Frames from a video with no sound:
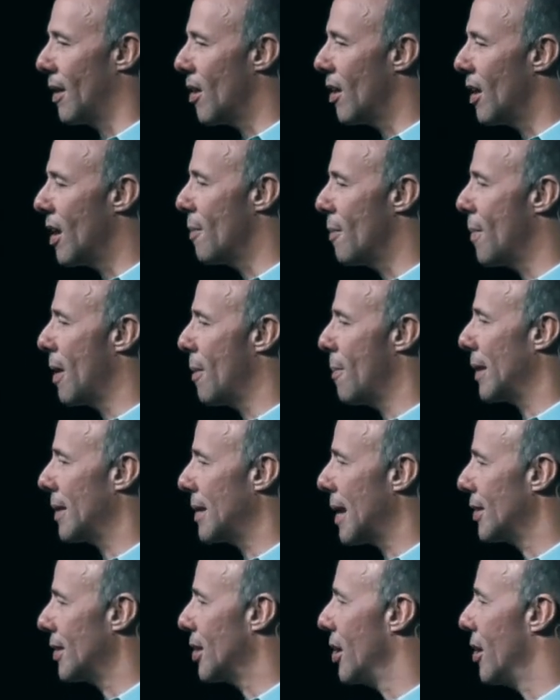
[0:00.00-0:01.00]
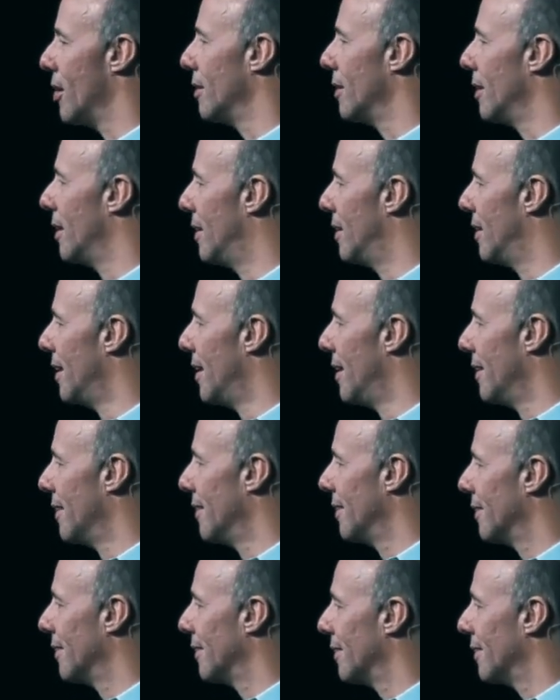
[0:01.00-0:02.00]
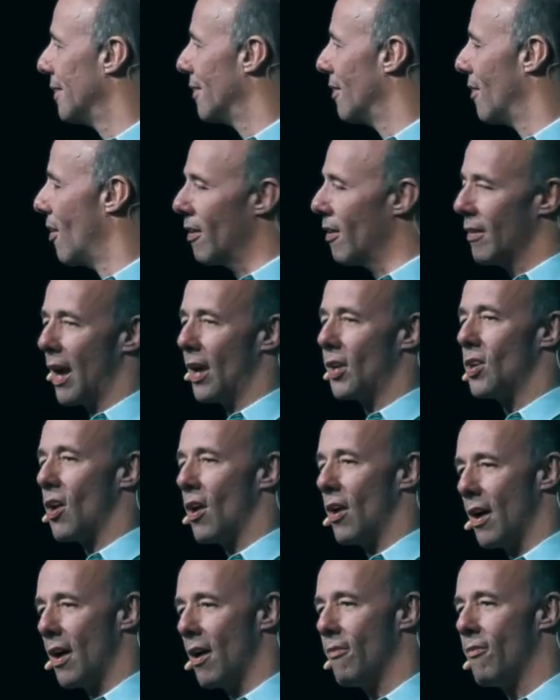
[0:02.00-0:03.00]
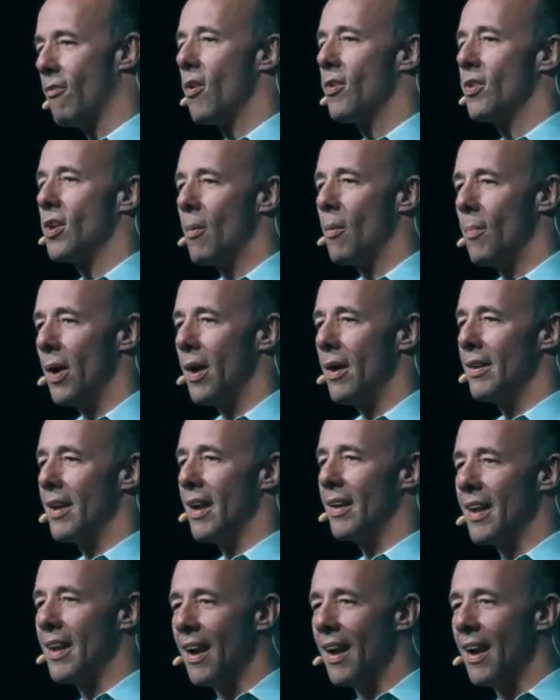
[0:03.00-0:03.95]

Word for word: I know a little bit about that too. Well, I started a fourth company that